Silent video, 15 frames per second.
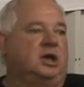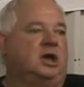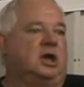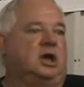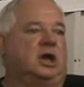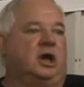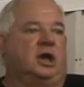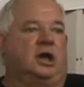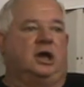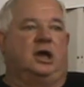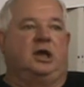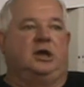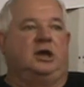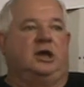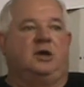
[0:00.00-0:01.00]

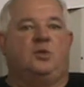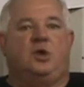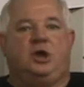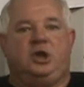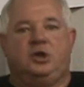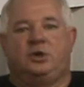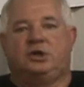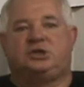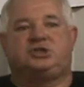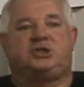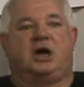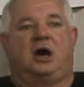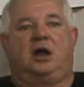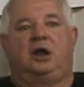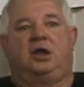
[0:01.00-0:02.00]
and when you
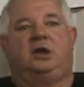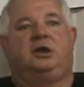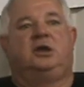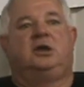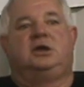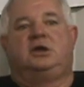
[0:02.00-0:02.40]
install it,